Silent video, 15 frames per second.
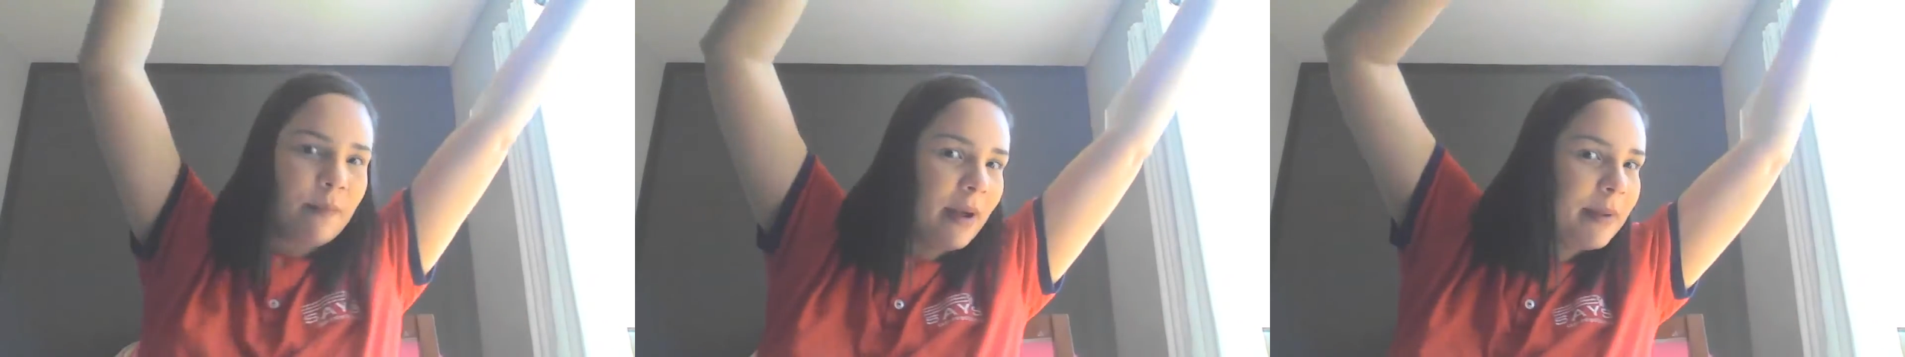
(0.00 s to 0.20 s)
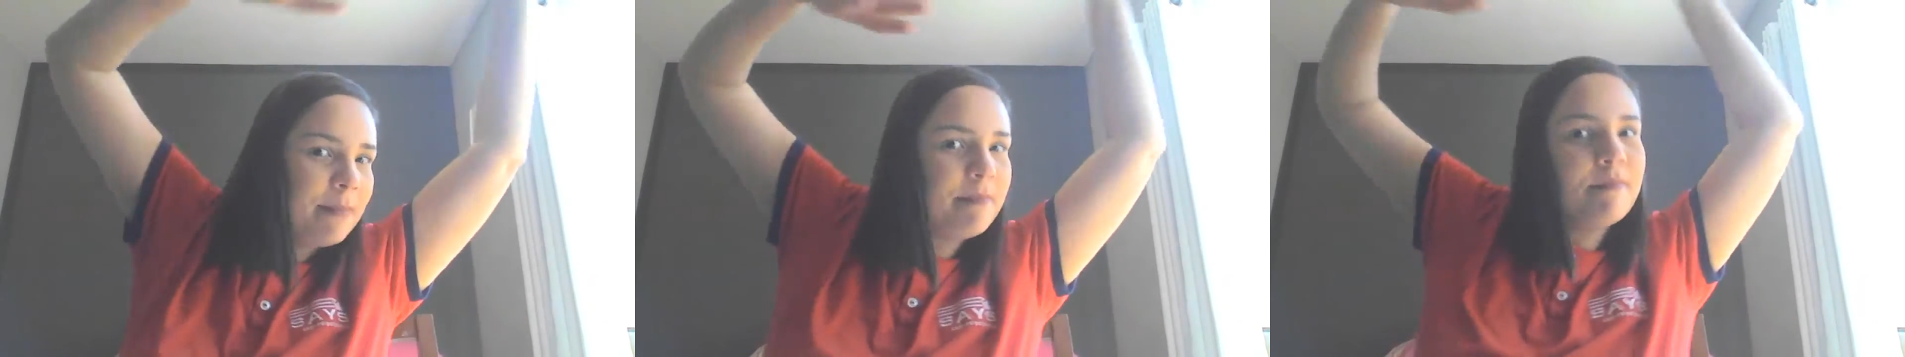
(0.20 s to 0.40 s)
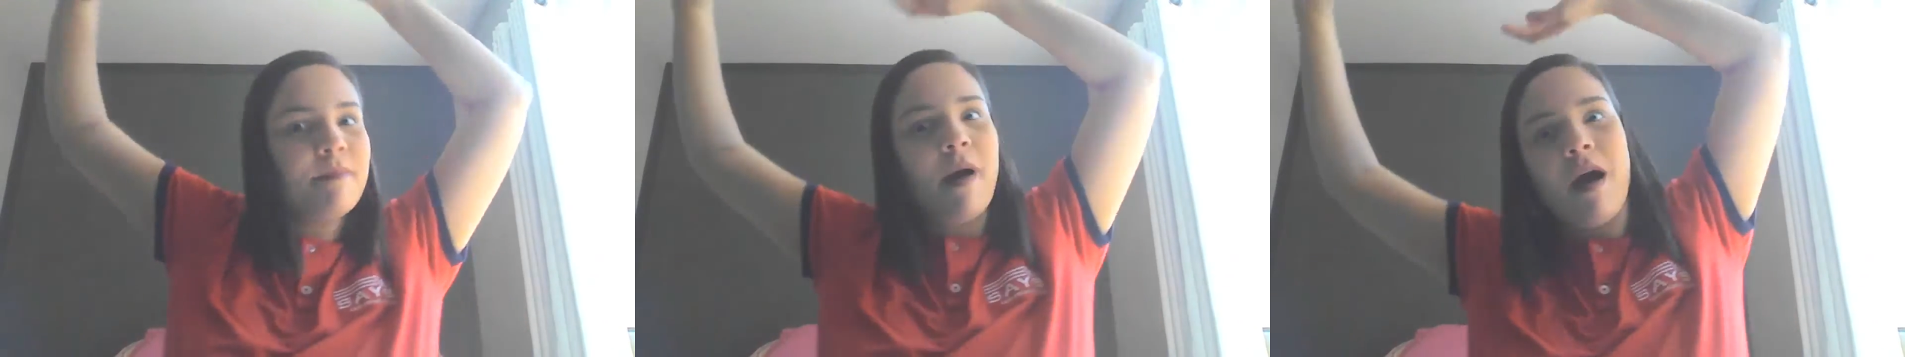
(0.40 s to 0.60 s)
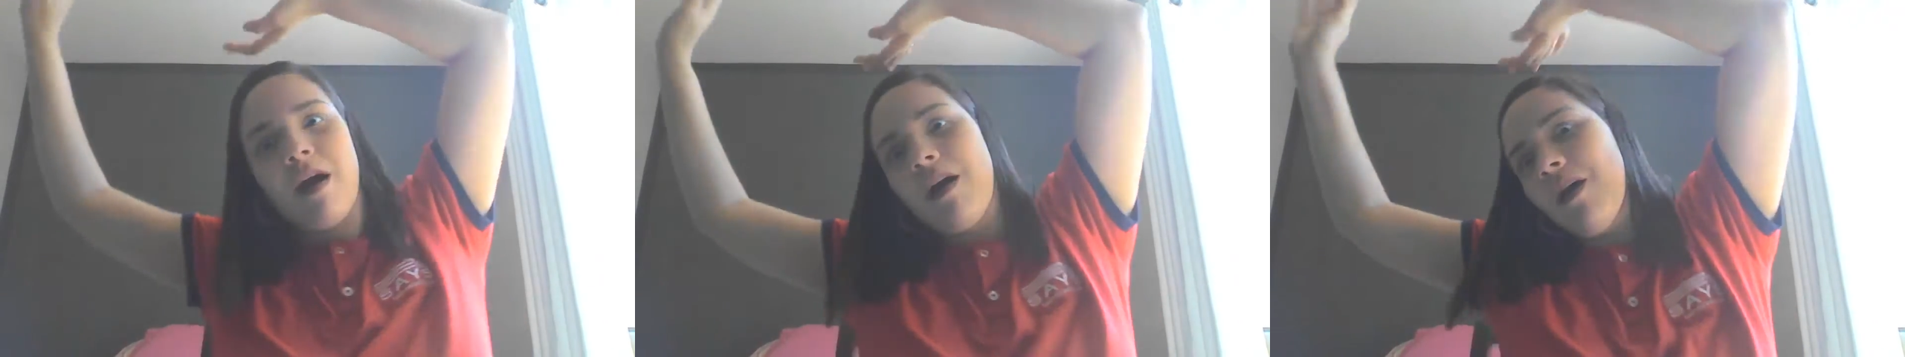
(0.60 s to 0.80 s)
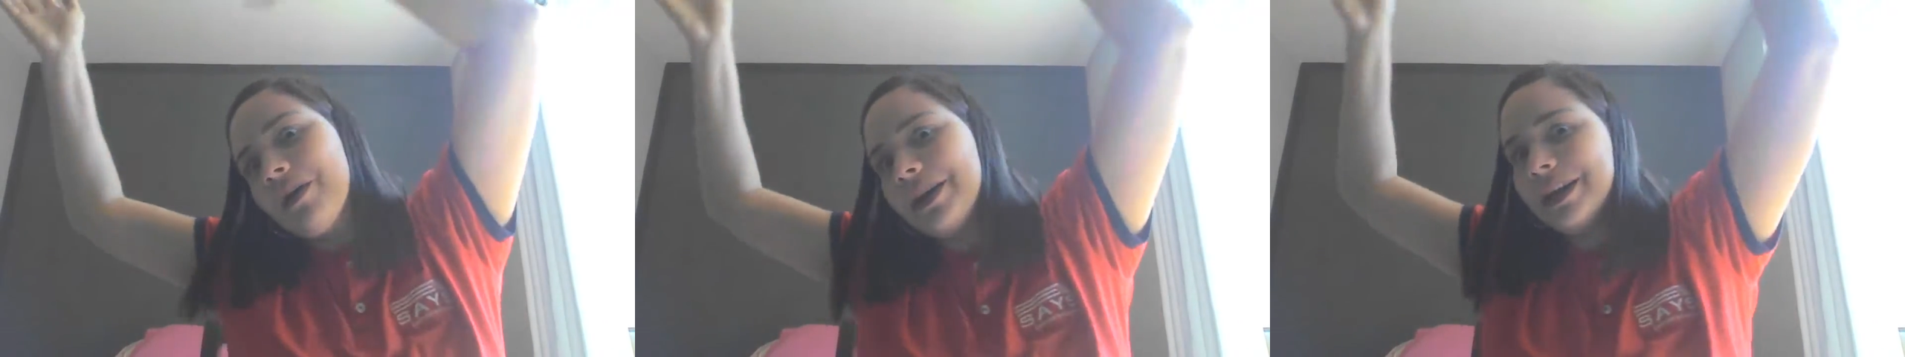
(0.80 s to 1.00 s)
My
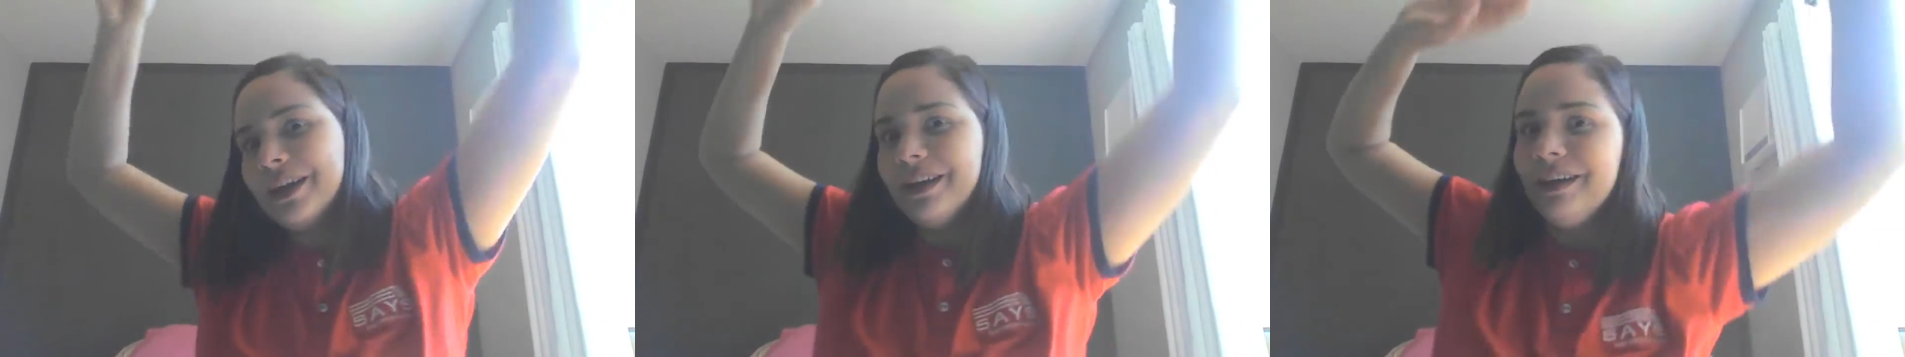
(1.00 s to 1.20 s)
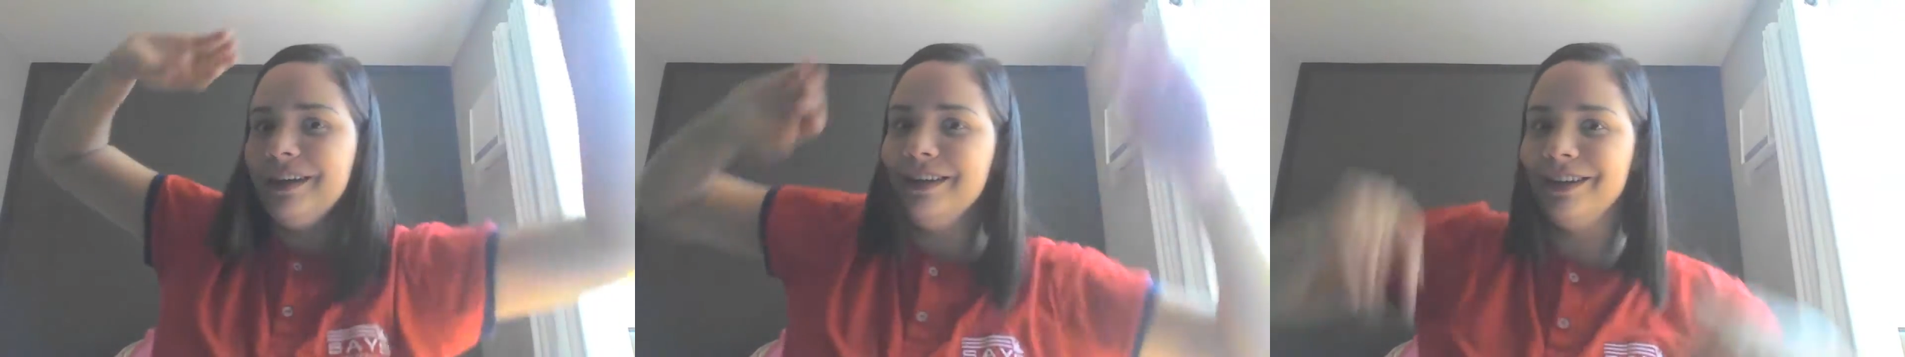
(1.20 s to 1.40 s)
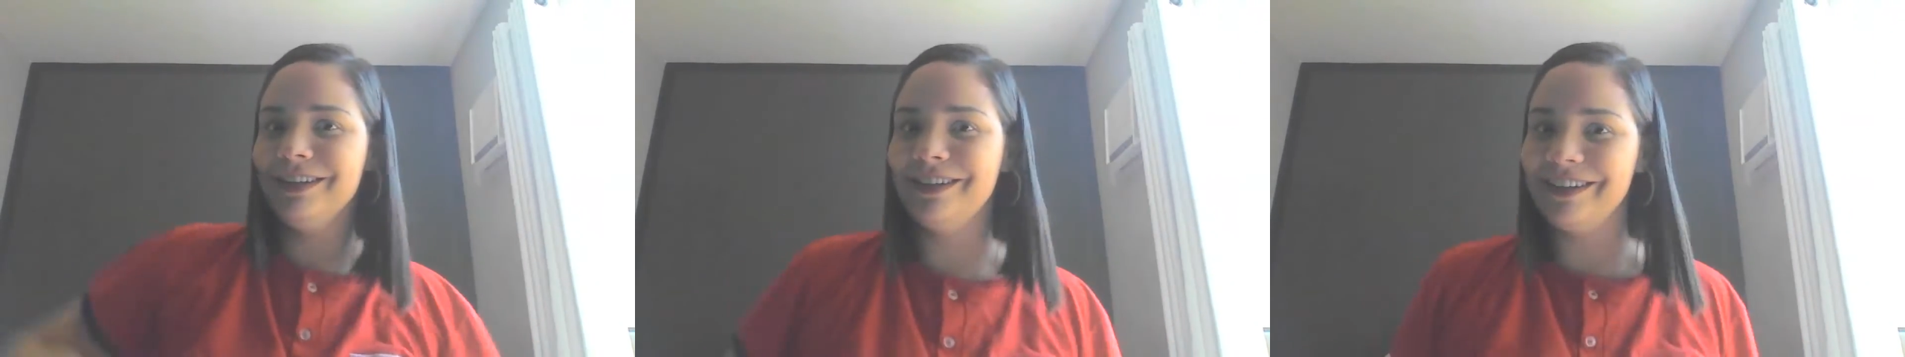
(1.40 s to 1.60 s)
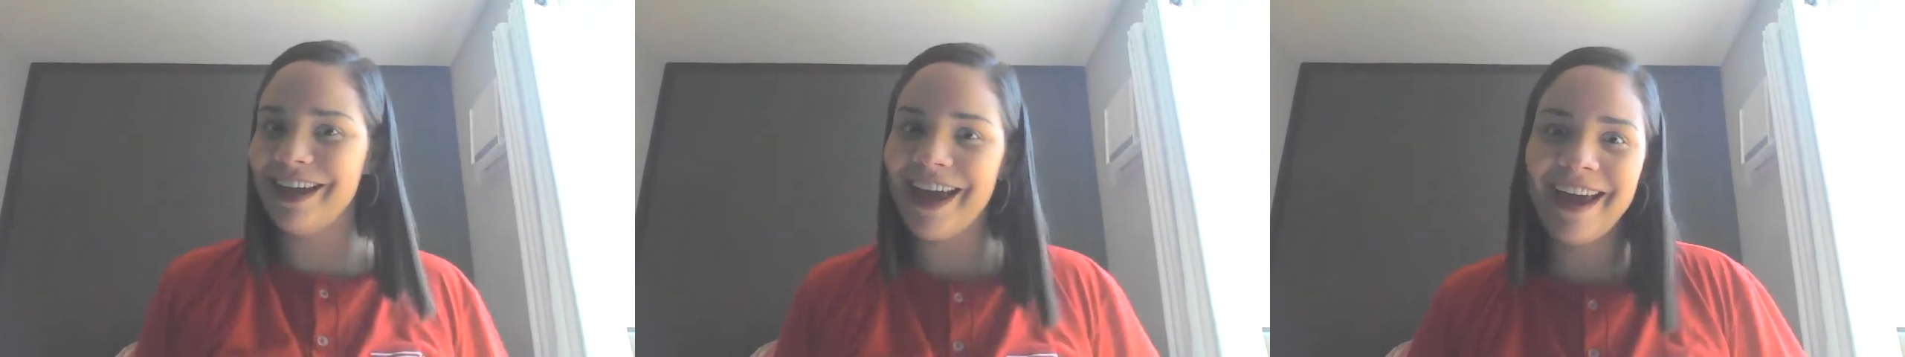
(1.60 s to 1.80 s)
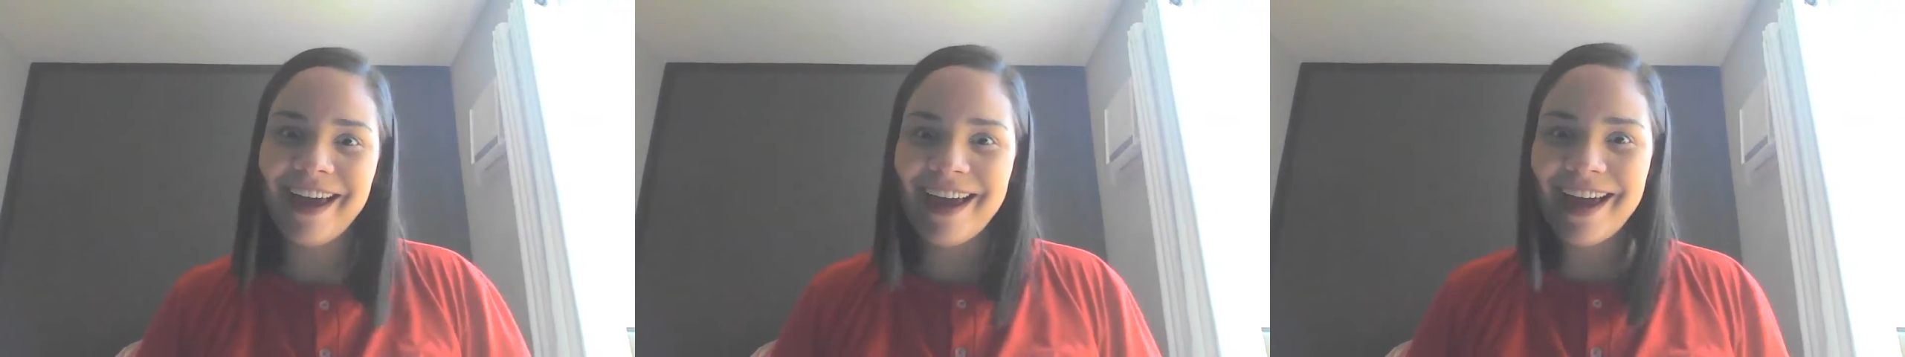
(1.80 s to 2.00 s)
body!
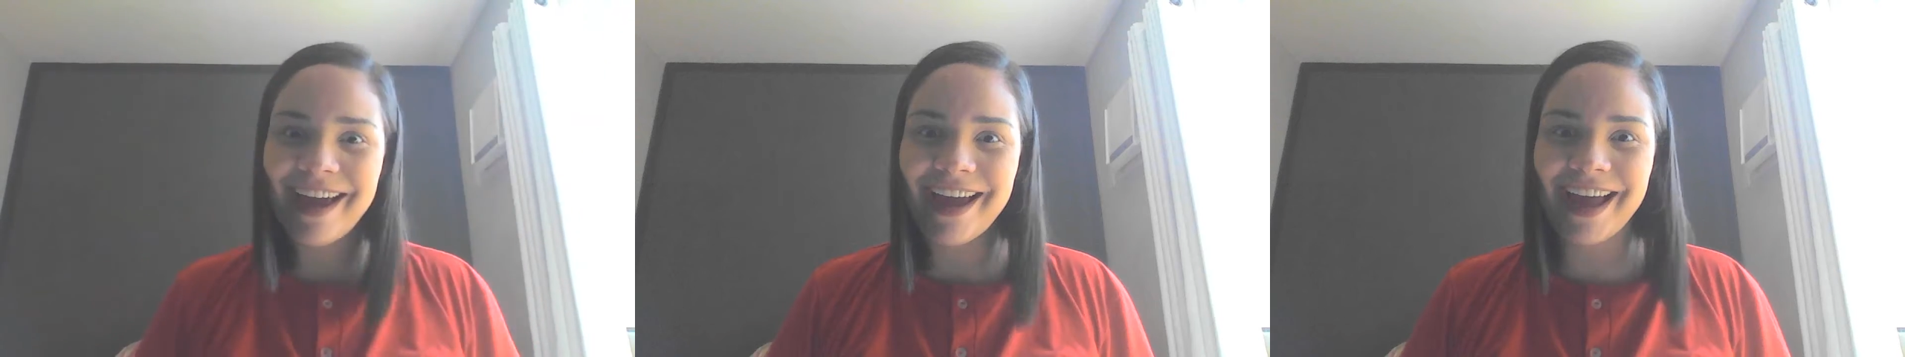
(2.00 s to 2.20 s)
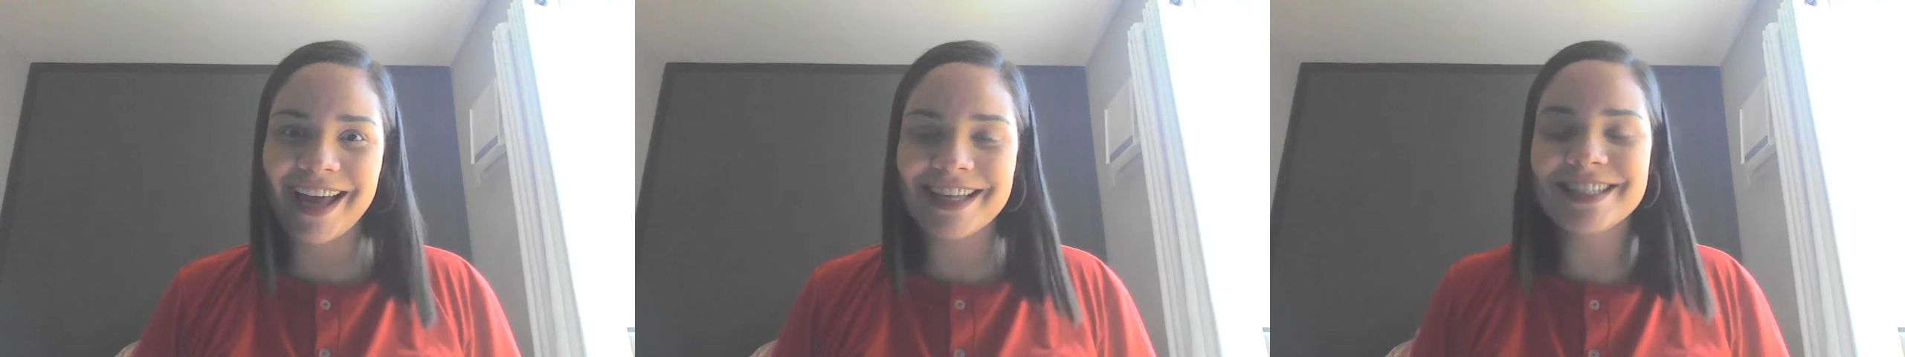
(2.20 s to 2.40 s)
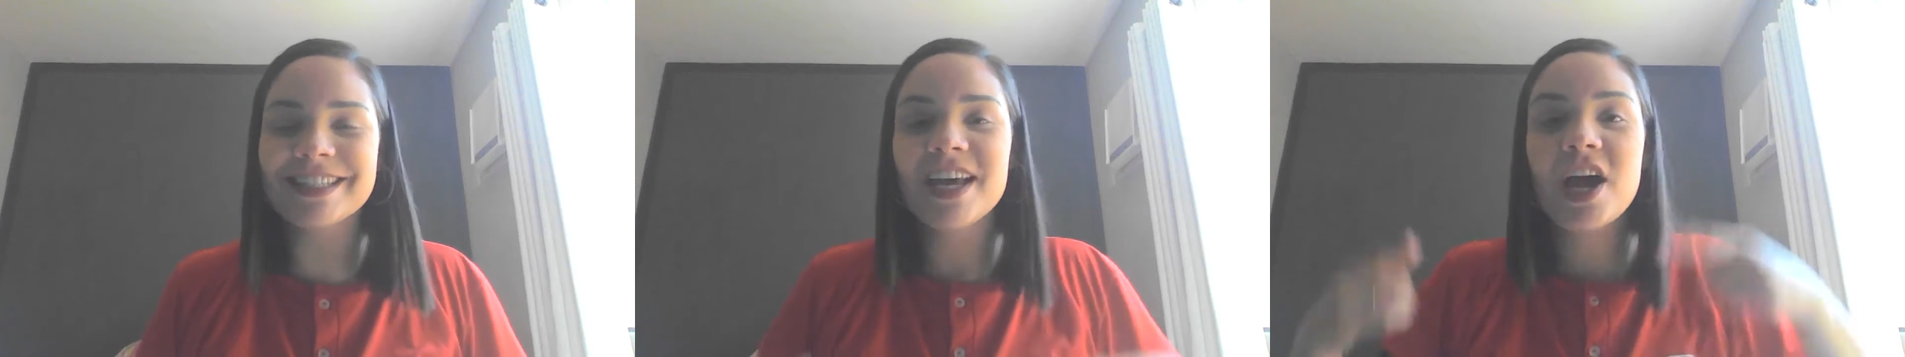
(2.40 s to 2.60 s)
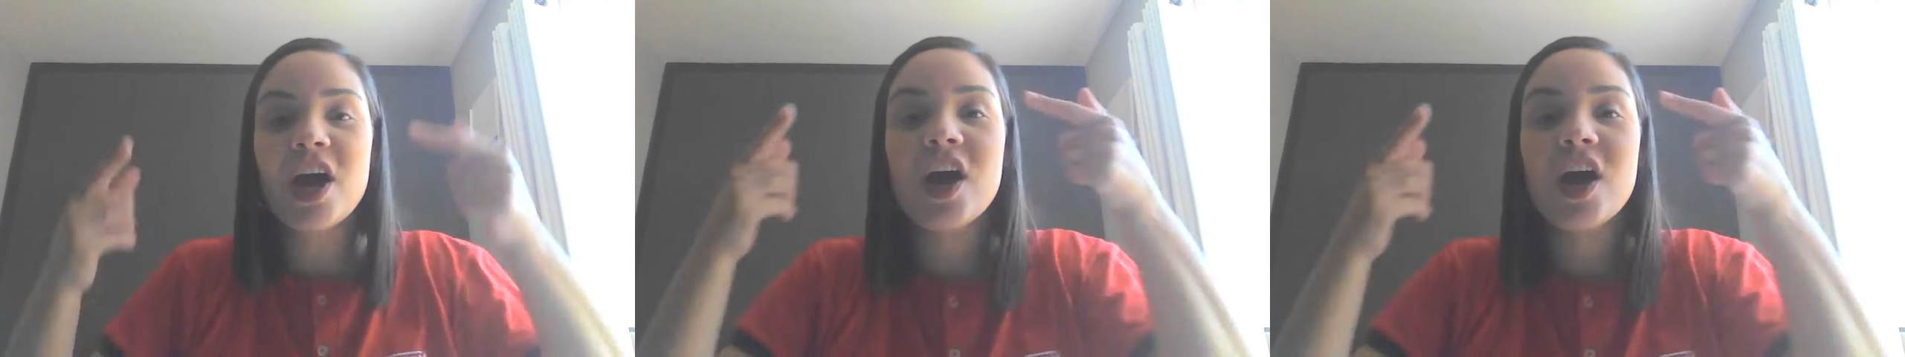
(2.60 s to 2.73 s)
Yes!